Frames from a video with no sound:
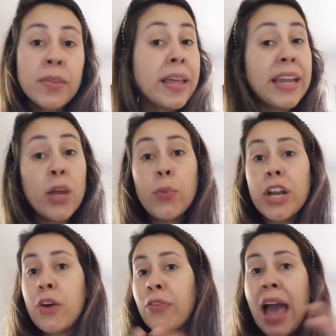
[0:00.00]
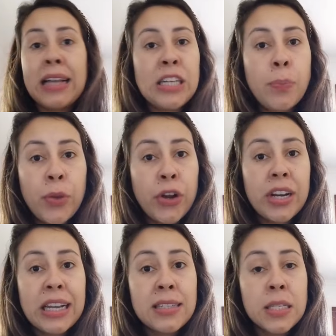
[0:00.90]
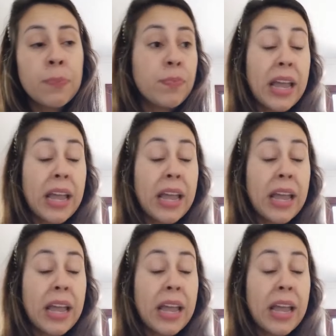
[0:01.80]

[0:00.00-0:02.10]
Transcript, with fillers: getting rid of any impurities,